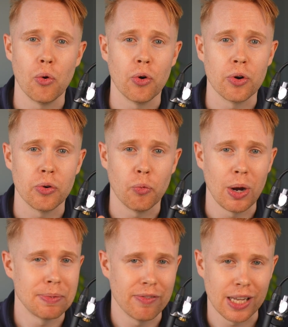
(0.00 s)
or
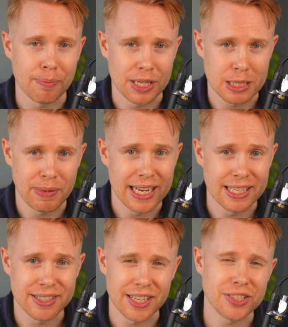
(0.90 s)
web development
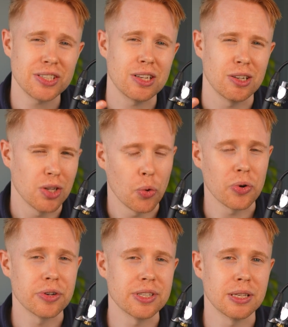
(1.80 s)
space. They just
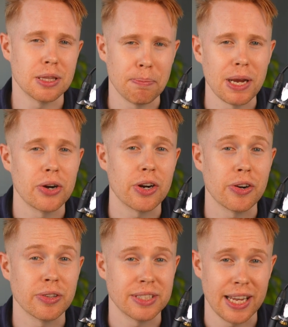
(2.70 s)
lowered the
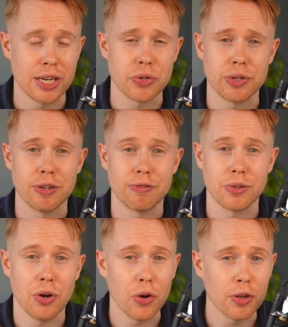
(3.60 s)
barrier to entry
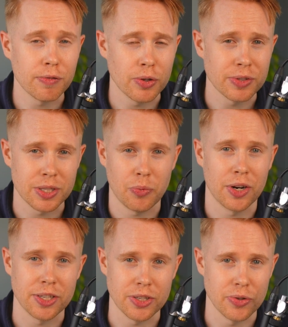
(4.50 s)
for all of those that
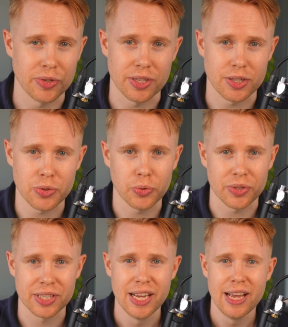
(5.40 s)
wanted to use these
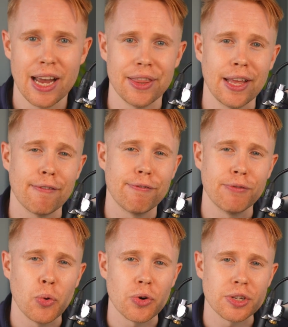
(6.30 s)
tools. And that
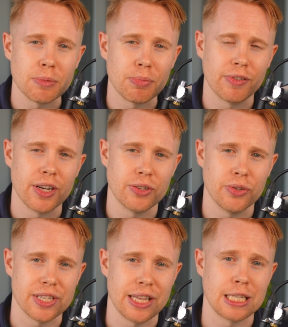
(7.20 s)
forced the
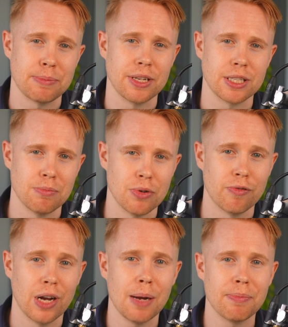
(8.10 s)
professionals in that space to
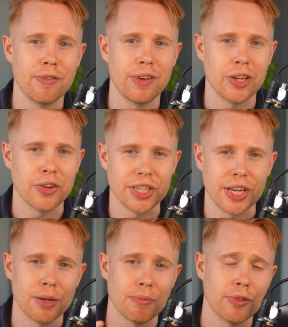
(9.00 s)
move up the value
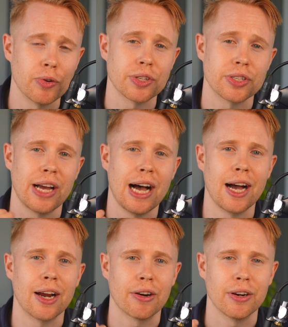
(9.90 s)
chain and focus on
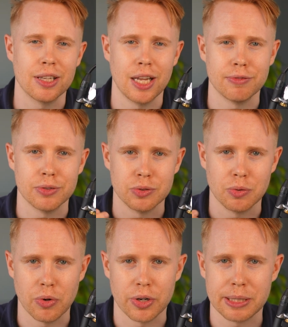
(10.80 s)
higher level
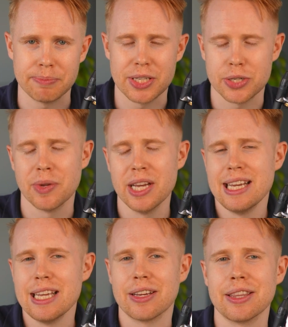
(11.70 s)
work. And so
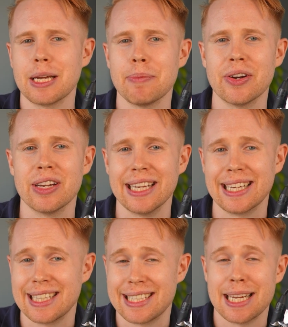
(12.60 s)
you can think about it
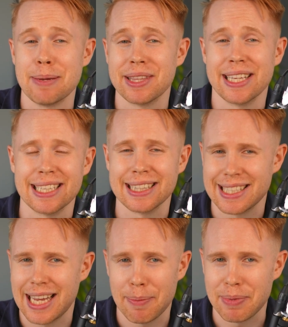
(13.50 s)
like the same thing
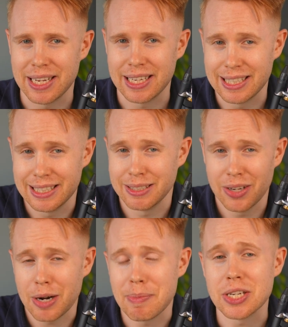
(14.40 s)
that's happening in
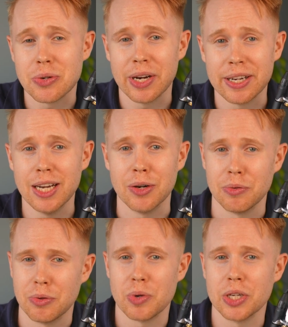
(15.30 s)
automation right now.
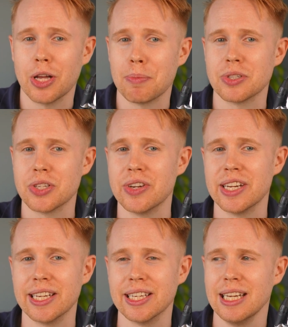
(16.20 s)
The real
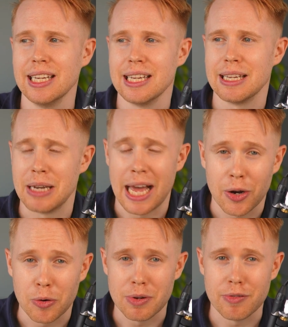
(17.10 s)
opportunity
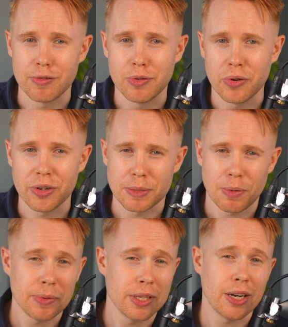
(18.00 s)
now moving forward is
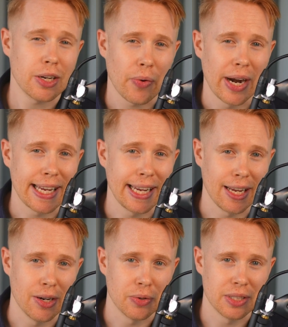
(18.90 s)
probably not
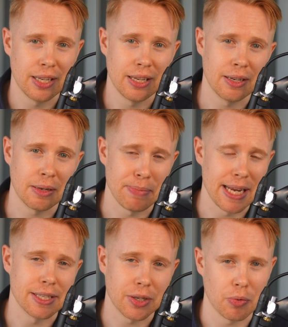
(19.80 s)
cranking out
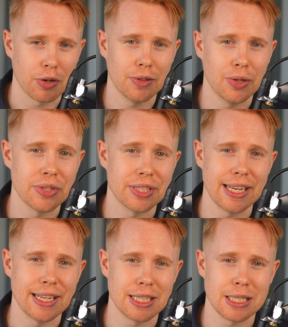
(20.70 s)
basic workflows.
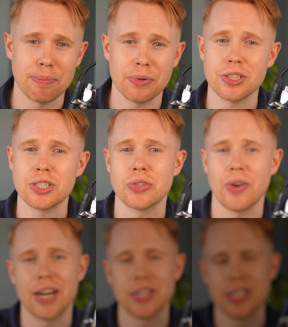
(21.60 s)
It's about the
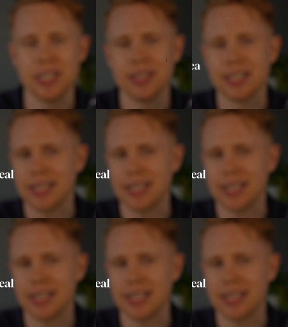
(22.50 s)
strategy,